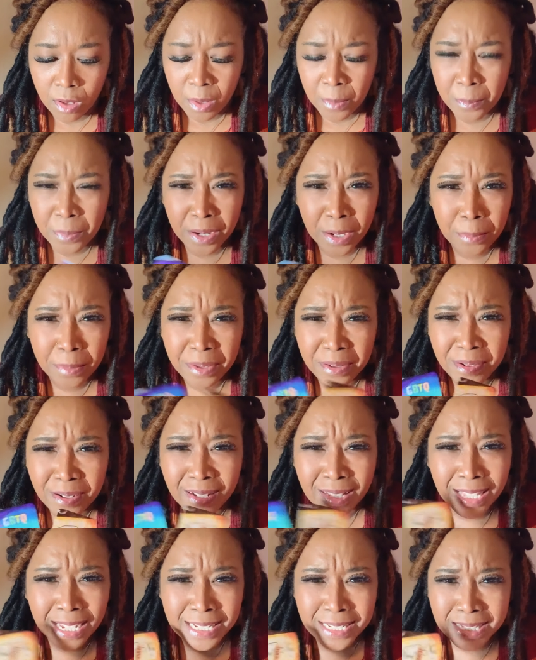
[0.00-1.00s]
But I'm
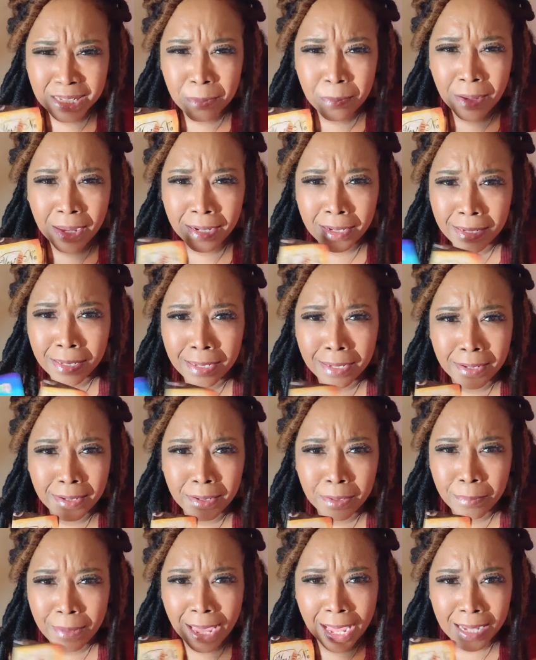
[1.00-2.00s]
hearing like somebody could end
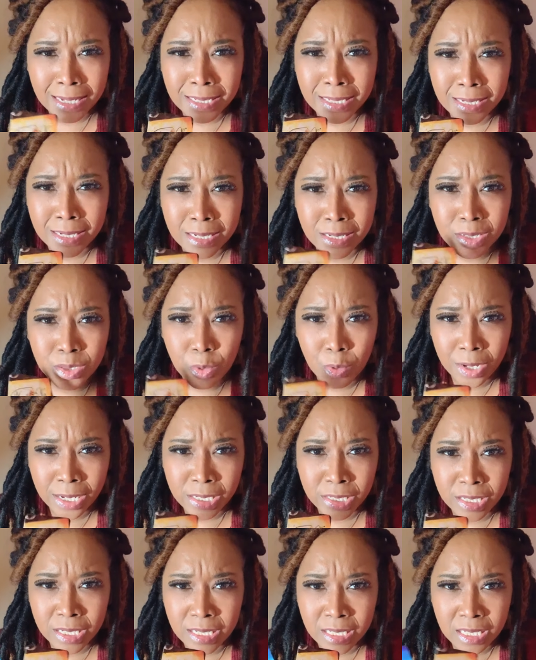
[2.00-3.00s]
up asking this
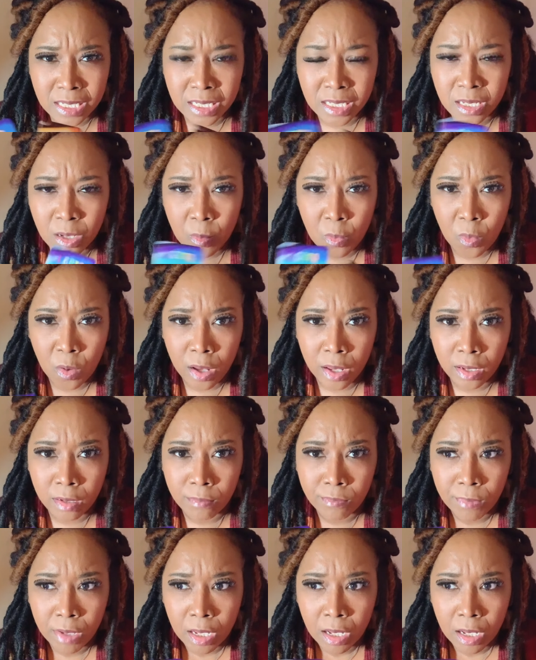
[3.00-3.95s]
question to someone.